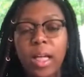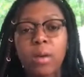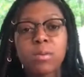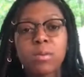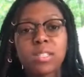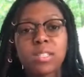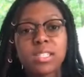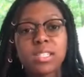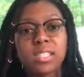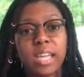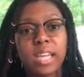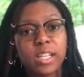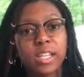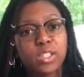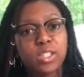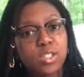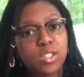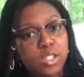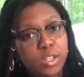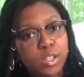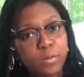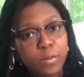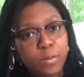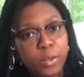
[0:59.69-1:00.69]
I was a
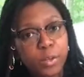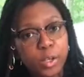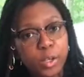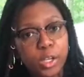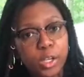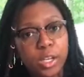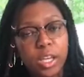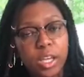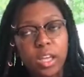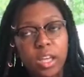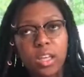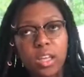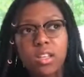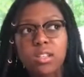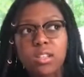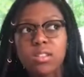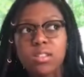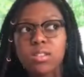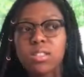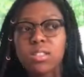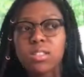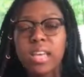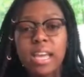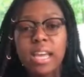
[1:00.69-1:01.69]
dancer for
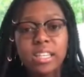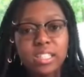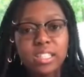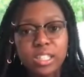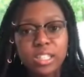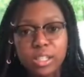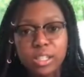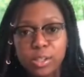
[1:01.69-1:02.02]
10